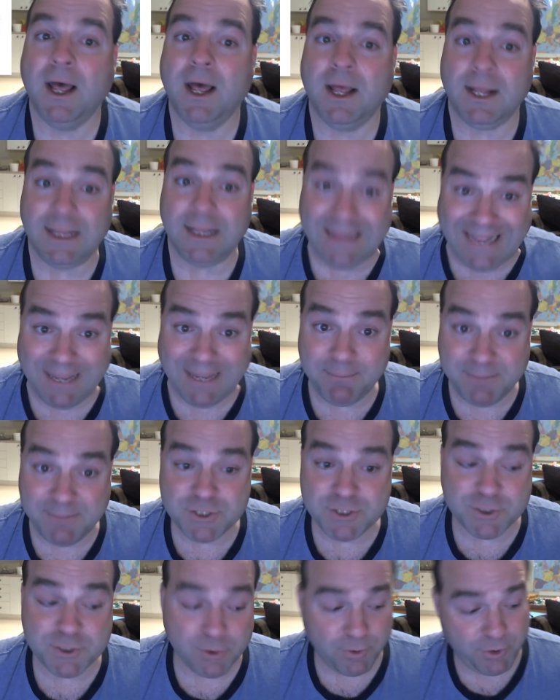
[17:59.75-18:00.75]
let me
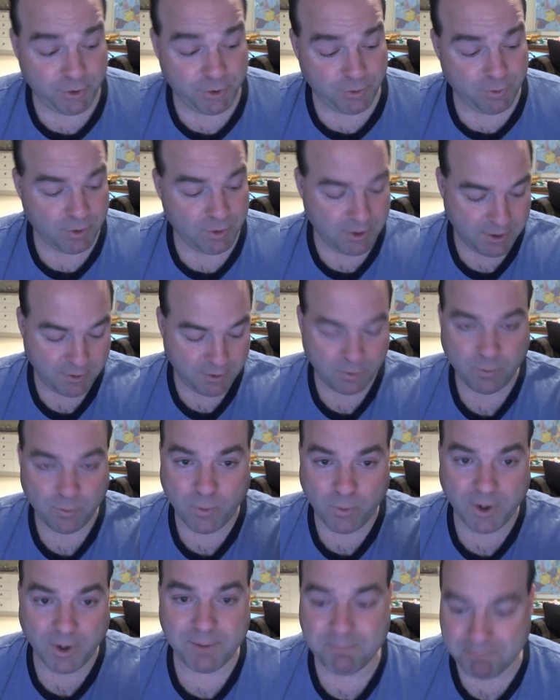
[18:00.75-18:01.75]
show you
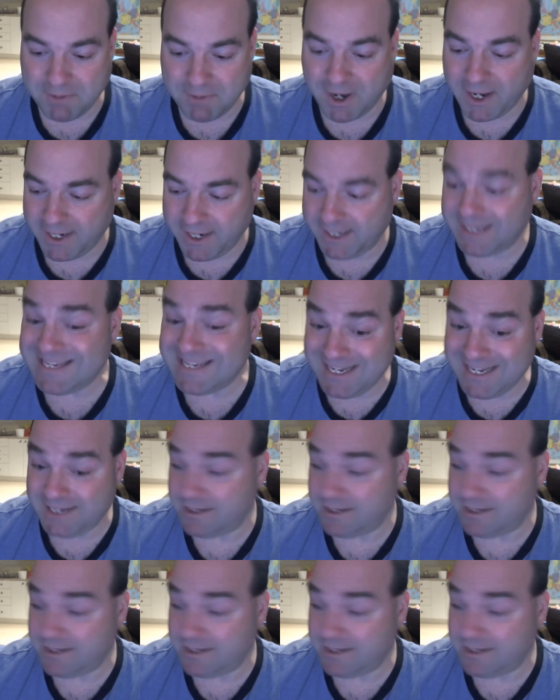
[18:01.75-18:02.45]
what my kit